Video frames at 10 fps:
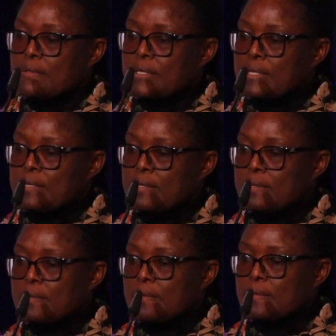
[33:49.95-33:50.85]

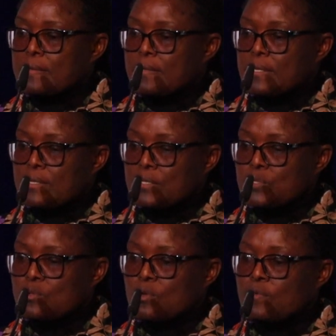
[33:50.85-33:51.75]
the
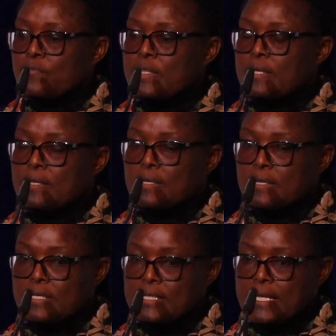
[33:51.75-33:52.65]
issue of
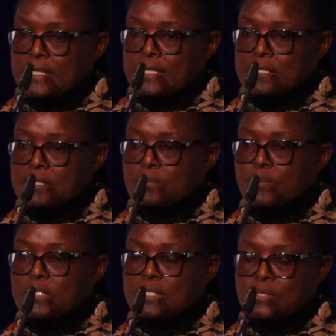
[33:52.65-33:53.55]
the internet,
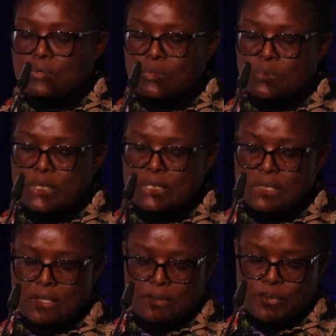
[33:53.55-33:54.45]
which is
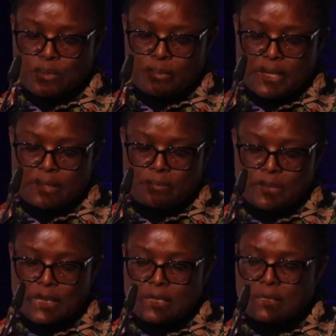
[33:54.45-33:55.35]
always a problem